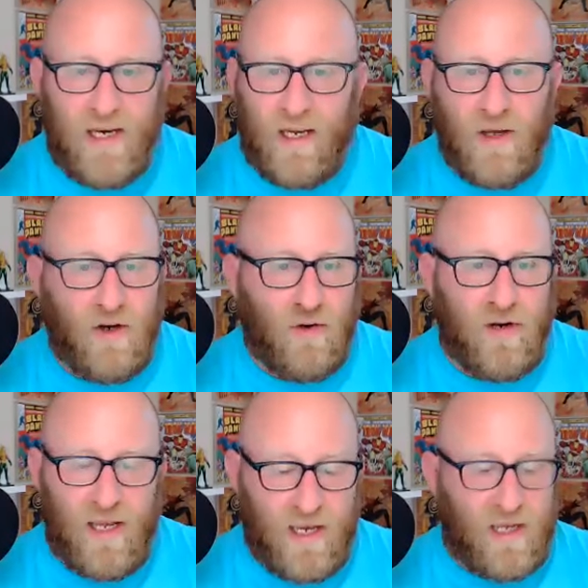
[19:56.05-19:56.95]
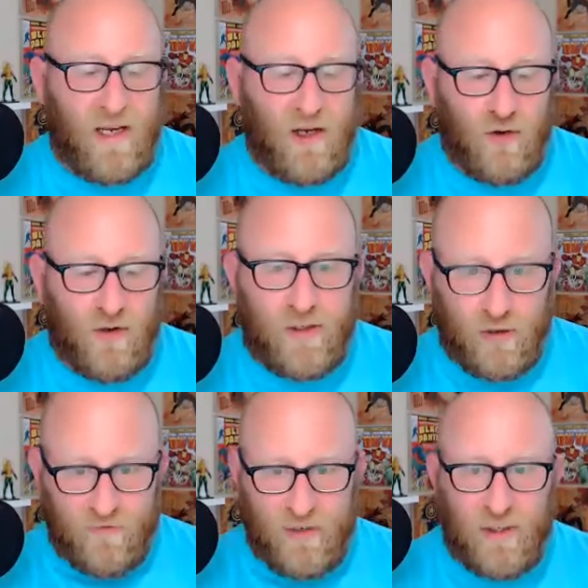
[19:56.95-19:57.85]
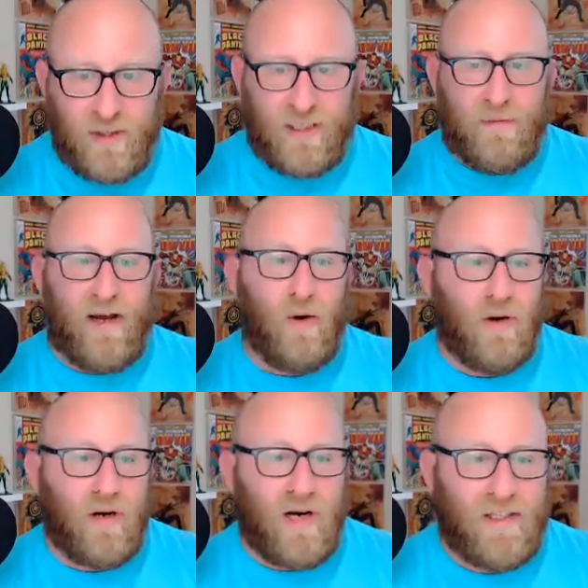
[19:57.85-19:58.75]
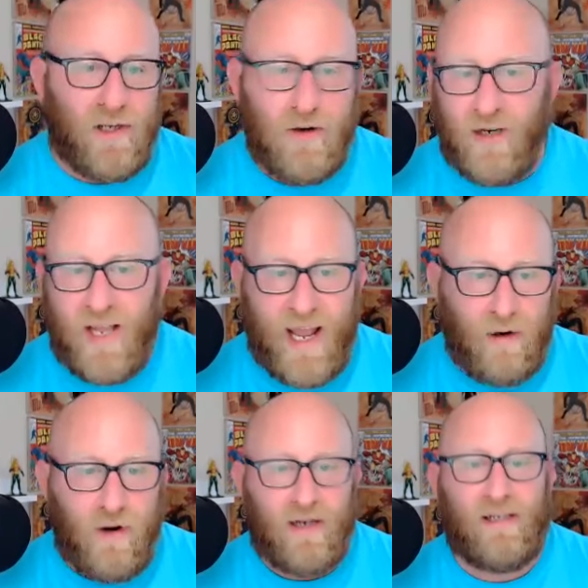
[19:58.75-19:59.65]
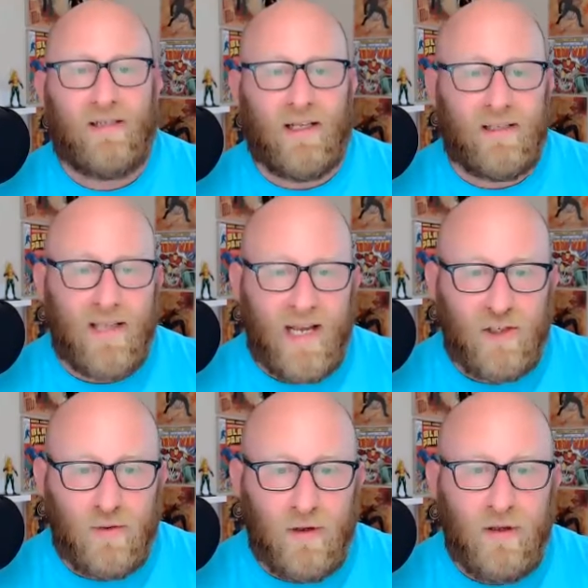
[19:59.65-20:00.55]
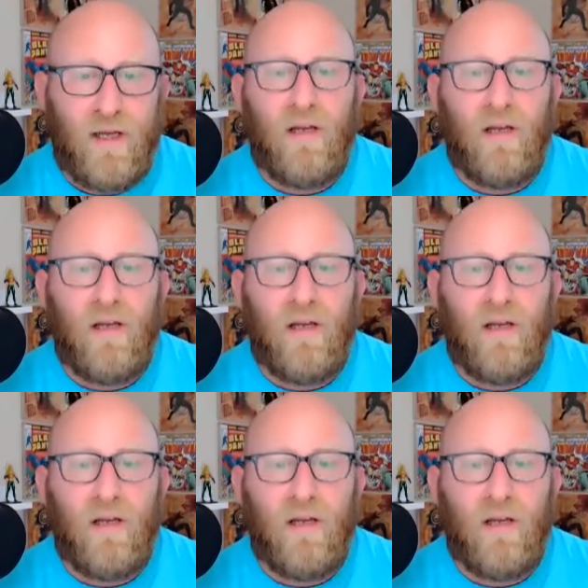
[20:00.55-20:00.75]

it can increase your efficiency by organizing your day around a set schedule.